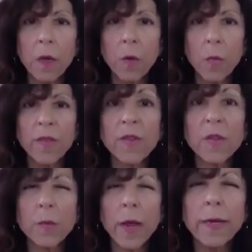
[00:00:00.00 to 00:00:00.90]
with
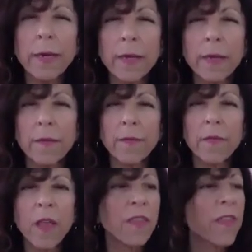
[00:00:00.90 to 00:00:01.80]
serenity.
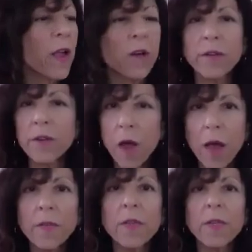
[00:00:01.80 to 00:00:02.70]
They are
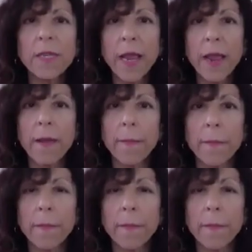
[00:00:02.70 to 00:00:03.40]
not the same.